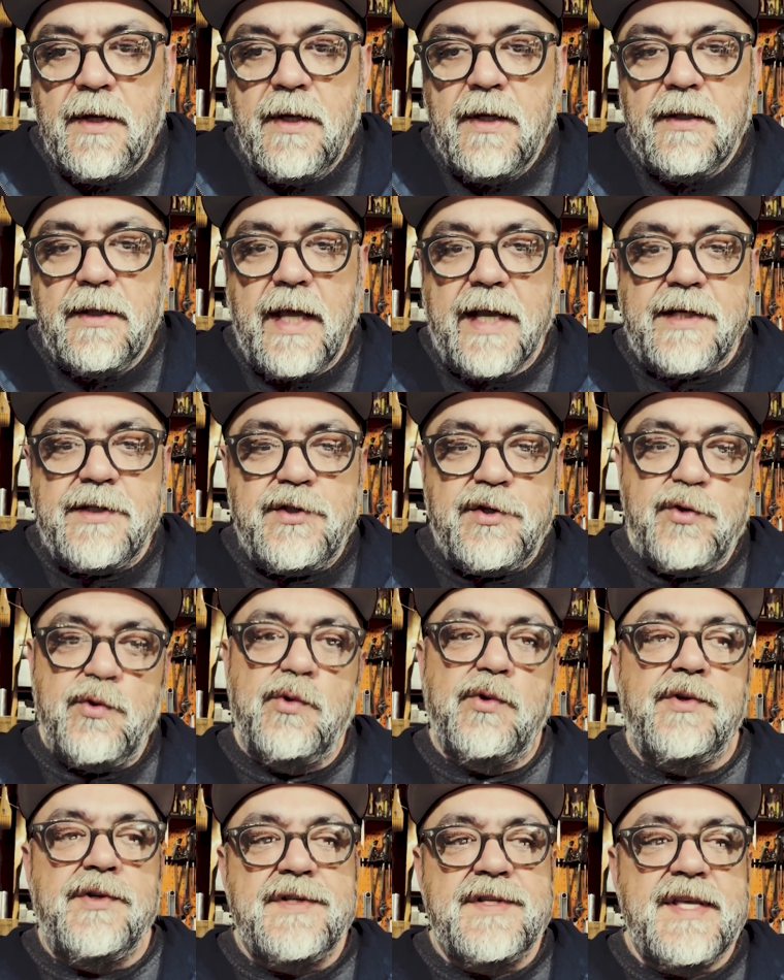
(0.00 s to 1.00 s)
like
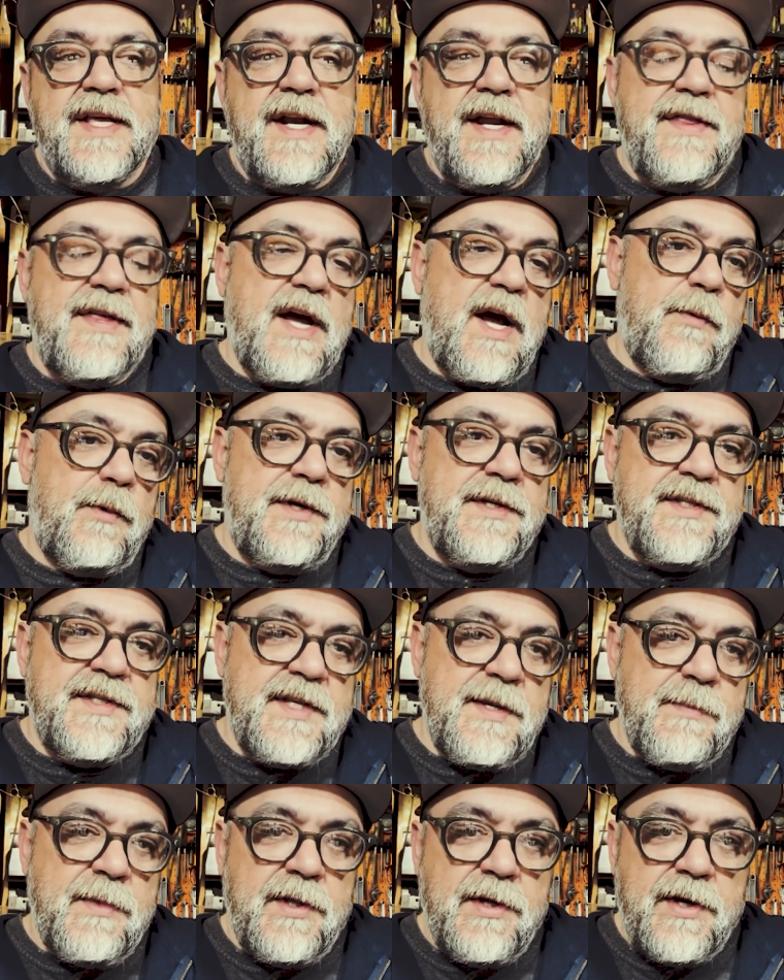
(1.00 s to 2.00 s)
tools that I thought were
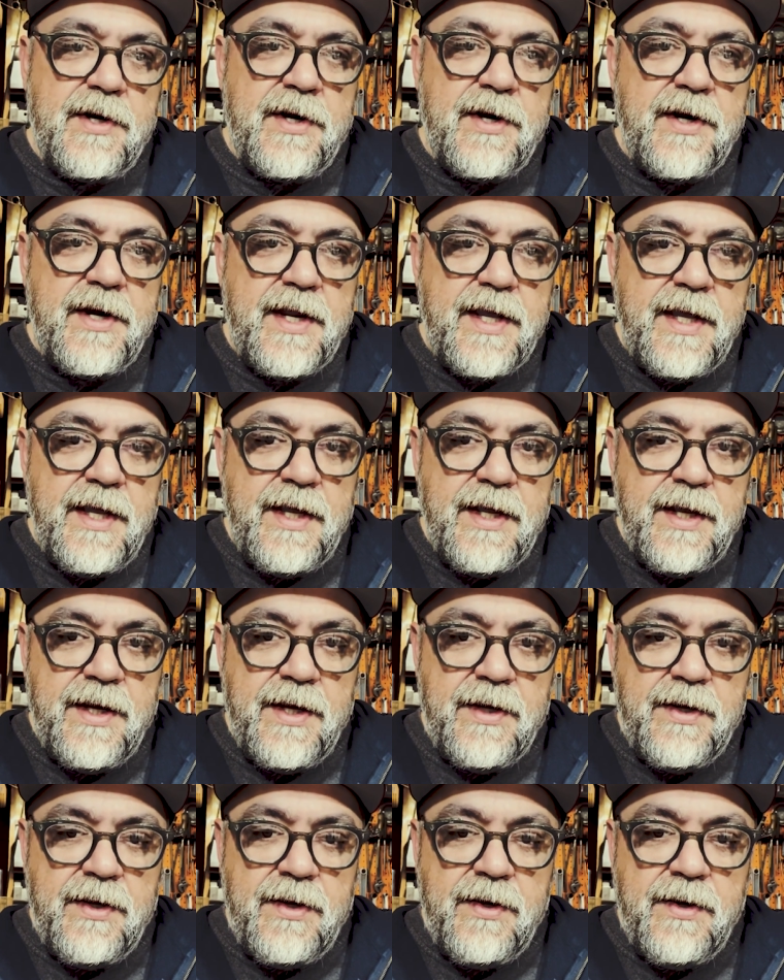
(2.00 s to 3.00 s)
similar
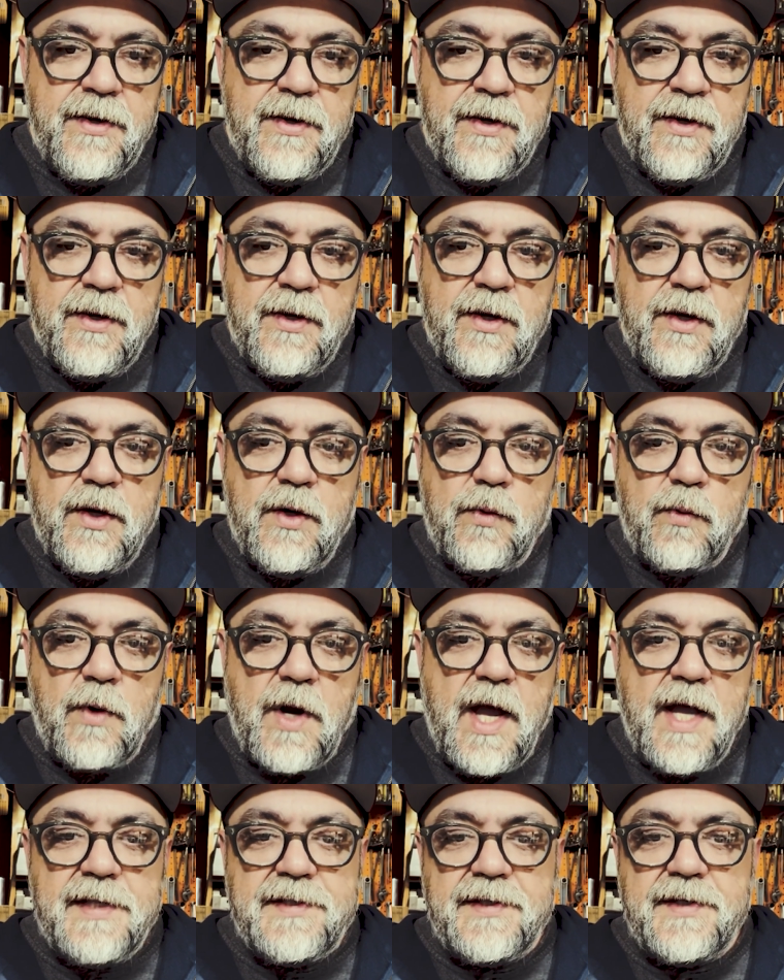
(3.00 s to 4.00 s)
in
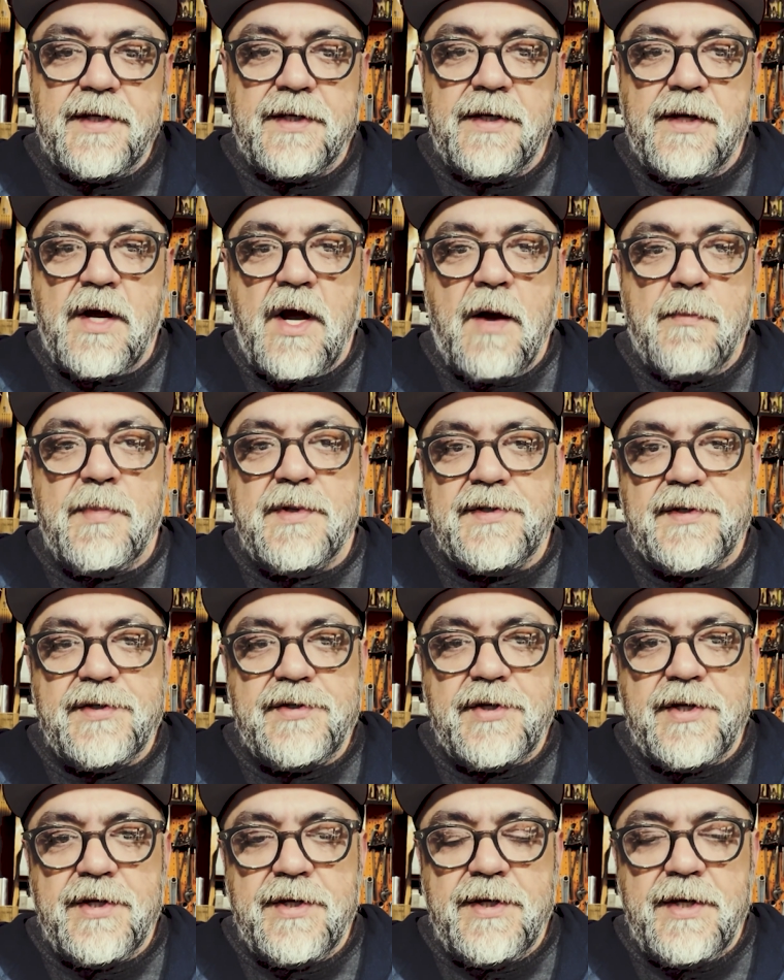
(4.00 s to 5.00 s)
rust and
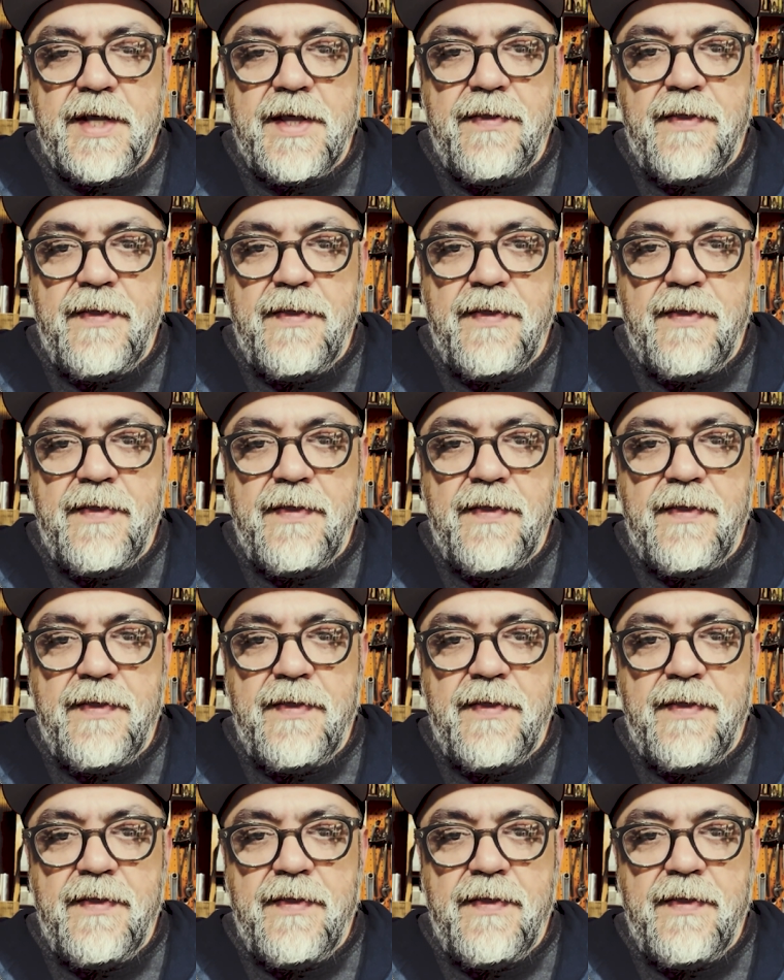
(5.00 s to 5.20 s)
composition in